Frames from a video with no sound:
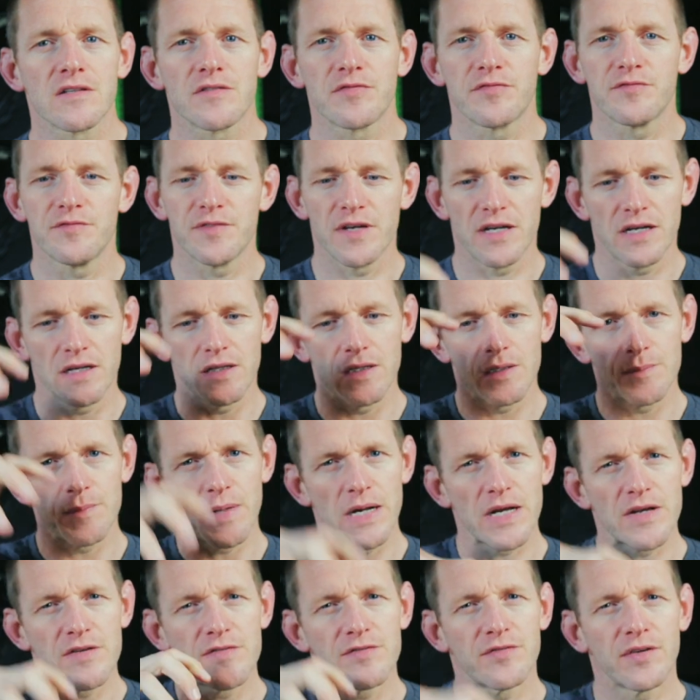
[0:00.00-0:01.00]
that fit into
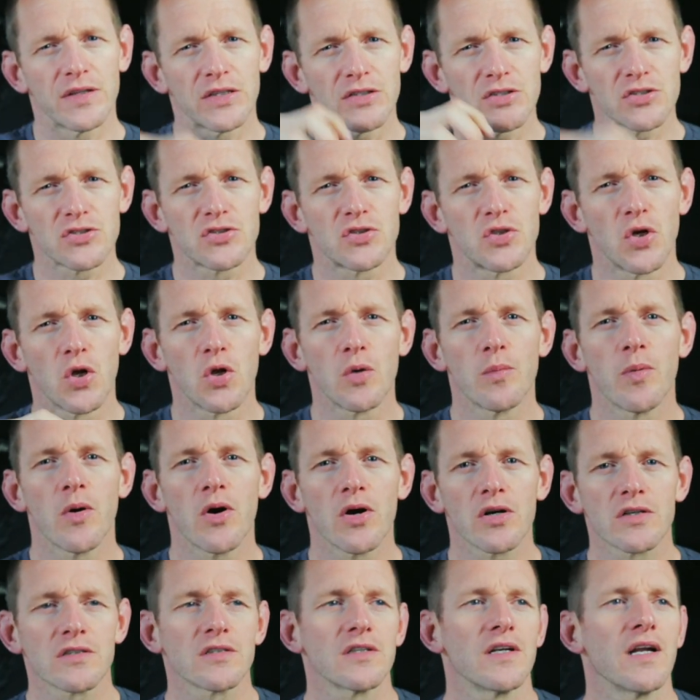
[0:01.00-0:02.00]
my fitness
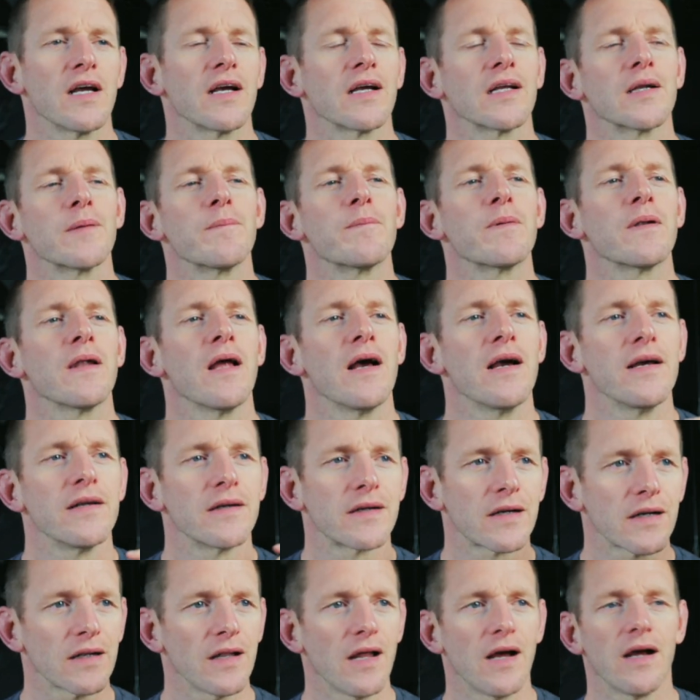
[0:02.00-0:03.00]
toolbox that I can apply to
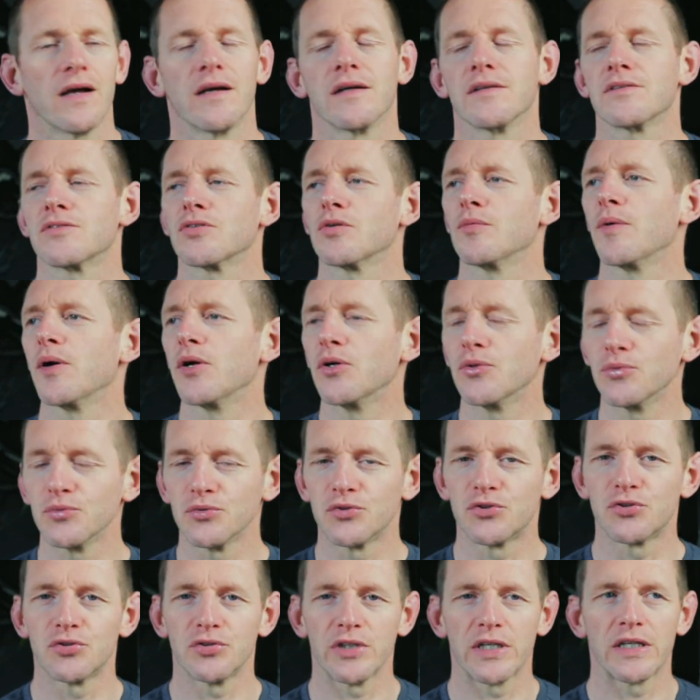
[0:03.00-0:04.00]
clients or my
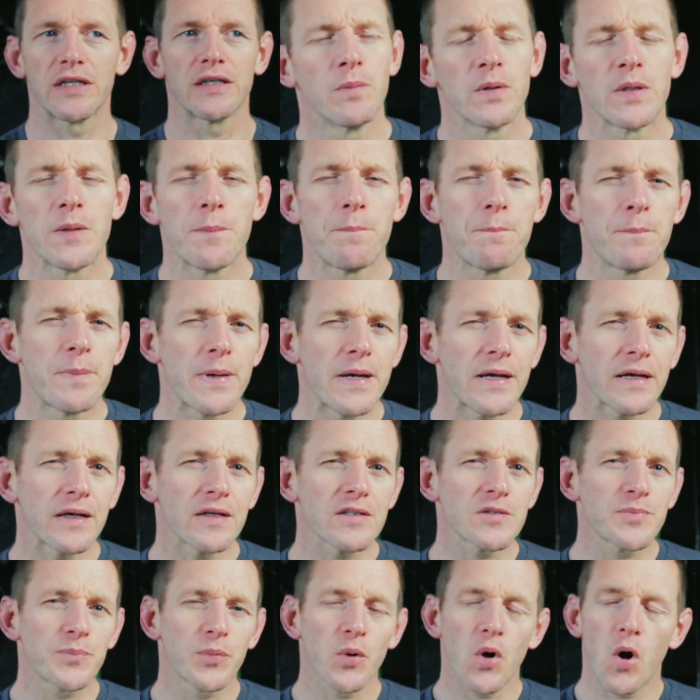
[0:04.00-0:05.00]
own training. But the
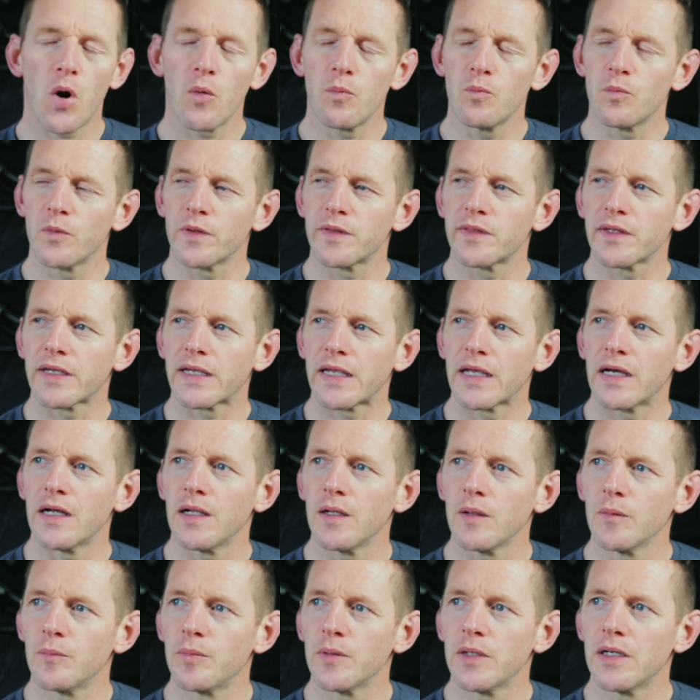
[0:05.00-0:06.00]
biggest problem with the
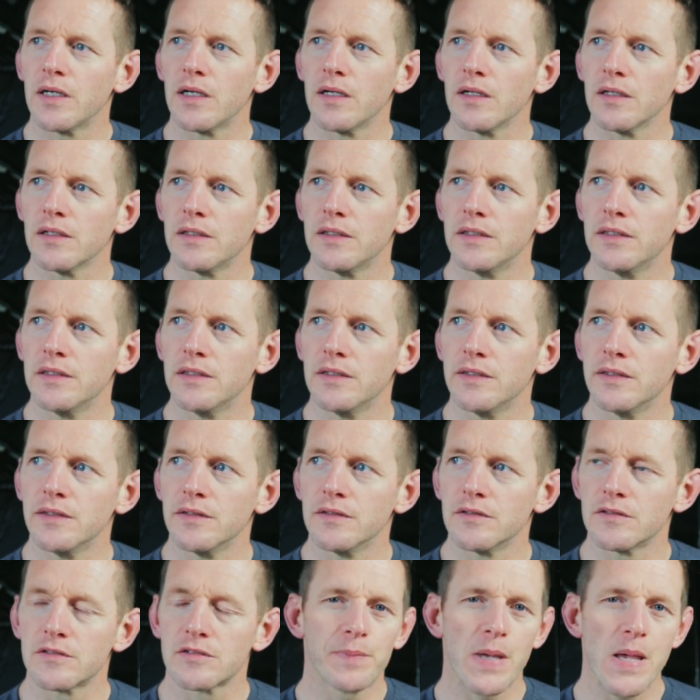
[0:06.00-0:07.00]
kettlebell
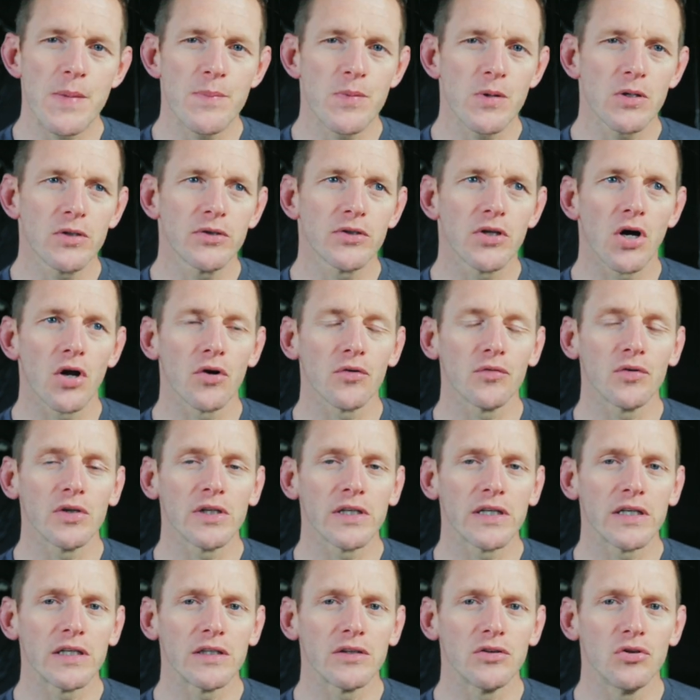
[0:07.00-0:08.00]
is people not
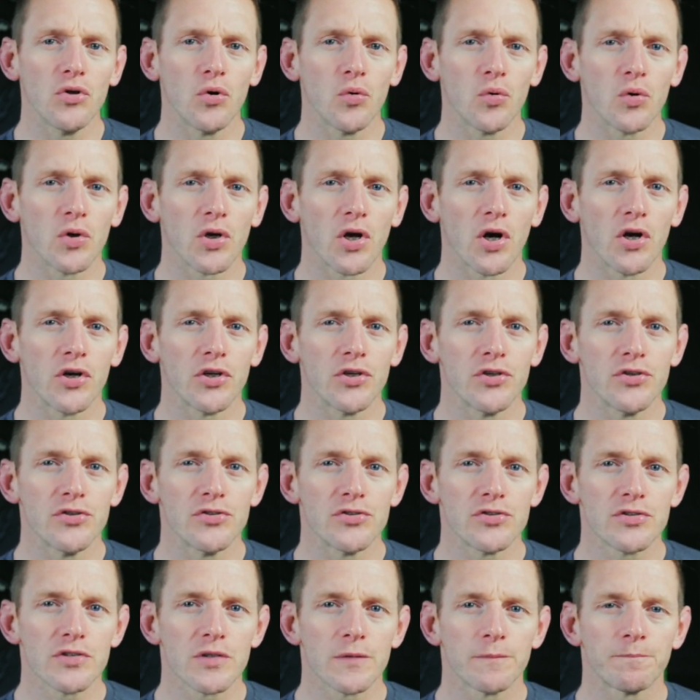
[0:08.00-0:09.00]
really knowing how to
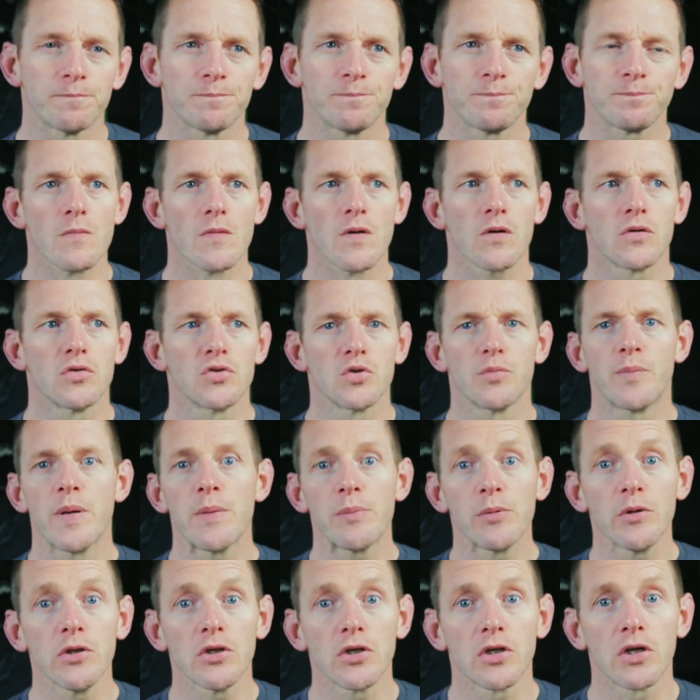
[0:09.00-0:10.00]
use it. So
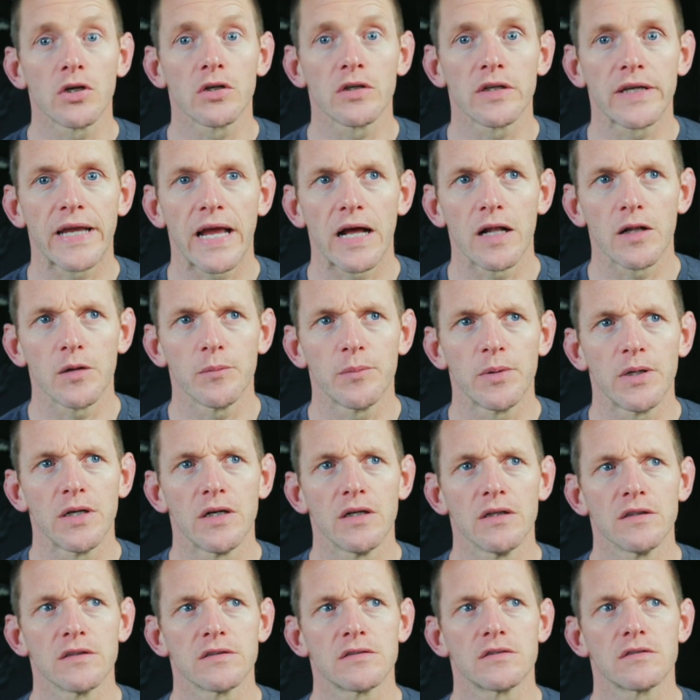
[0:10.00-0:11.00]
people learn
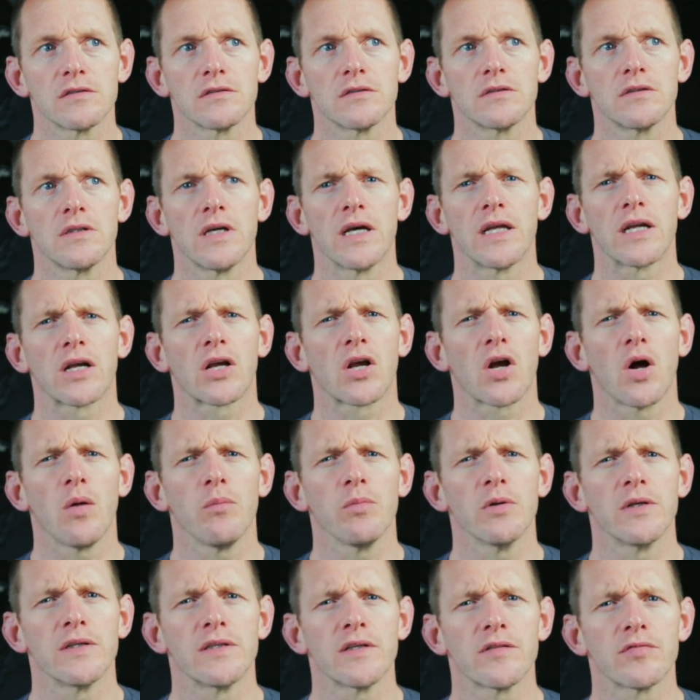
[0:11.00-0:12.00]
kettlebells in a
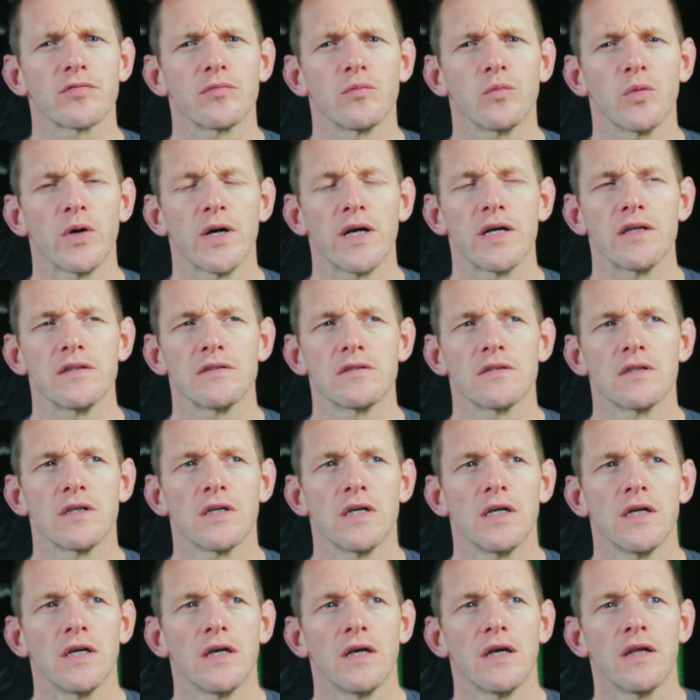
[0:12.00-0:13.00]
couple of different ways.
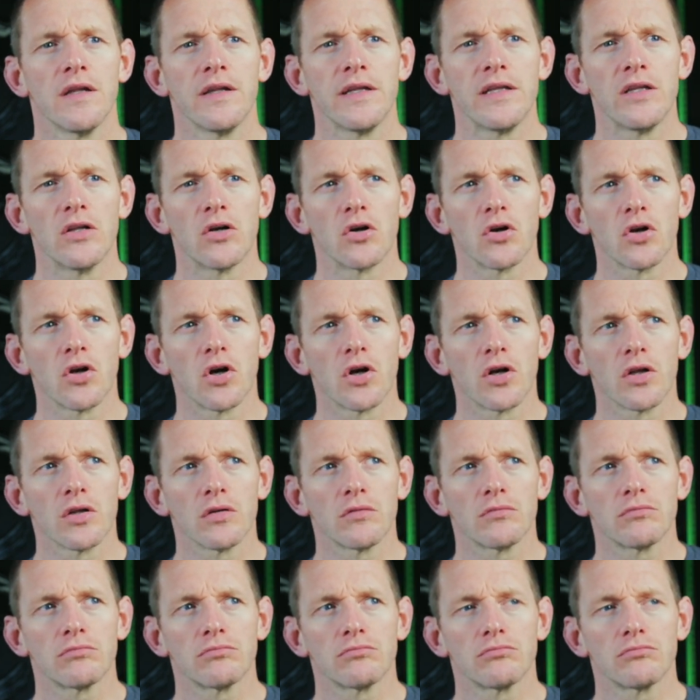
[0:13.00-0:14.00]
Either learn it,